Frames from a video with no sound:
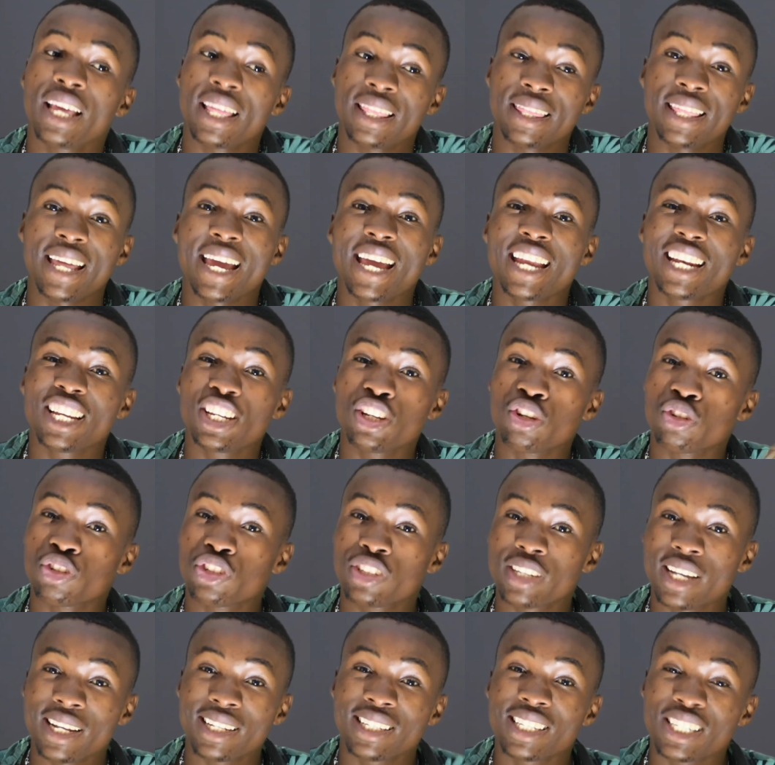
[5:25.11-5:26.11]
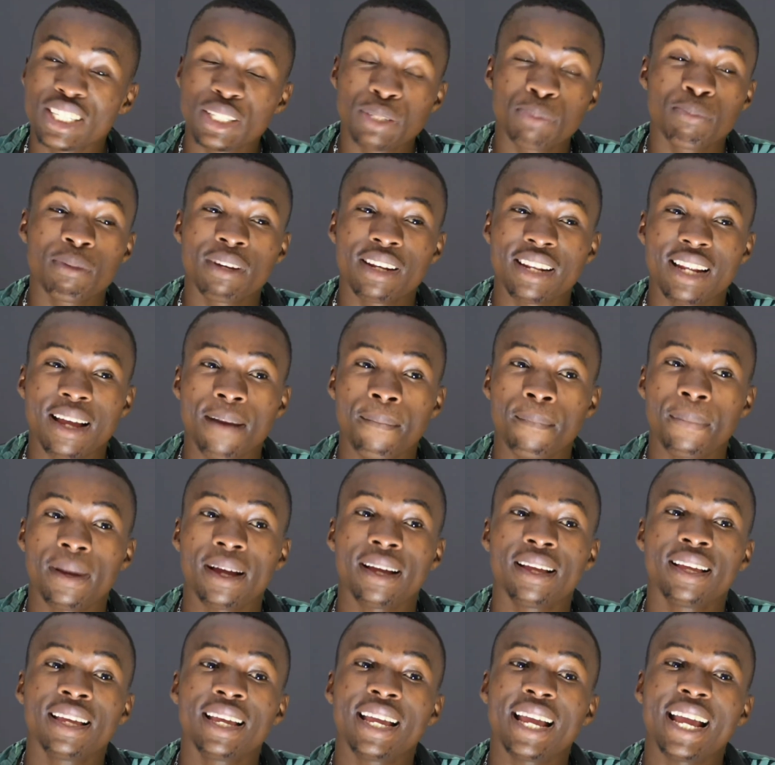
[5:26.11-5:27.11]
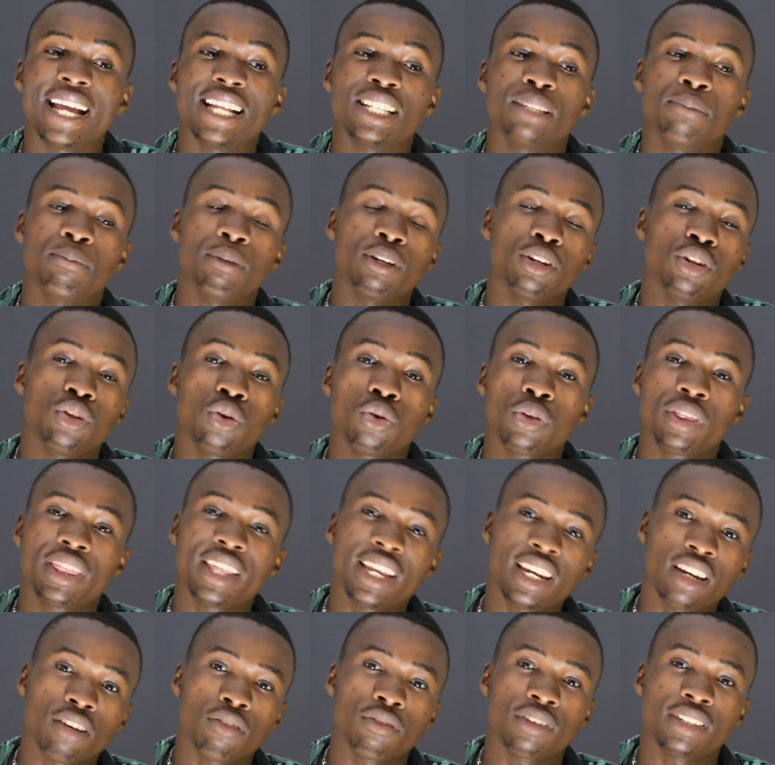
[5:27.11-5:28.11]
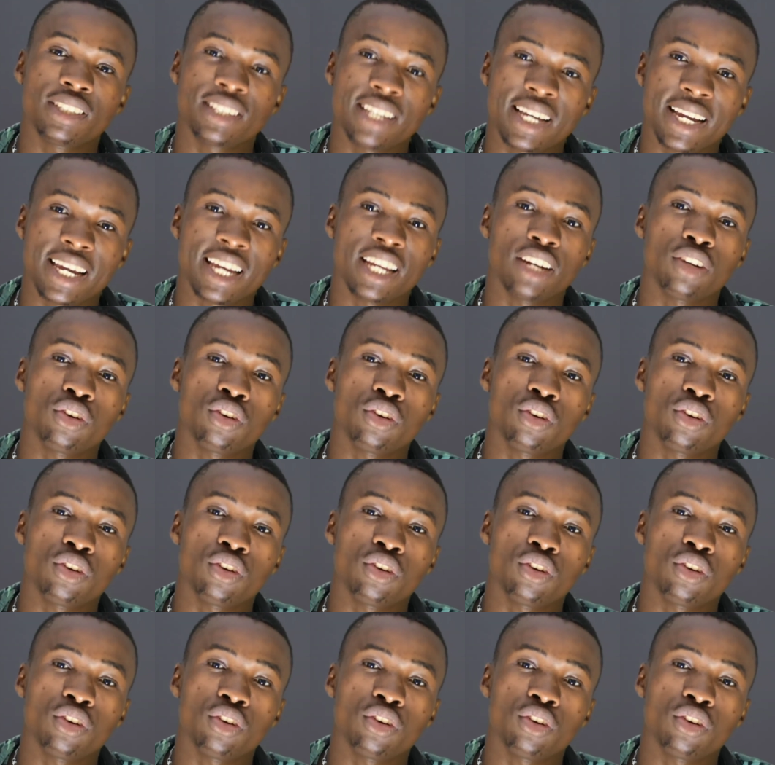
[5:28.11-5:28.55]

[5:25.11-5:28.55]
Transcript: Then your shutter speed number, it's below 30 per second,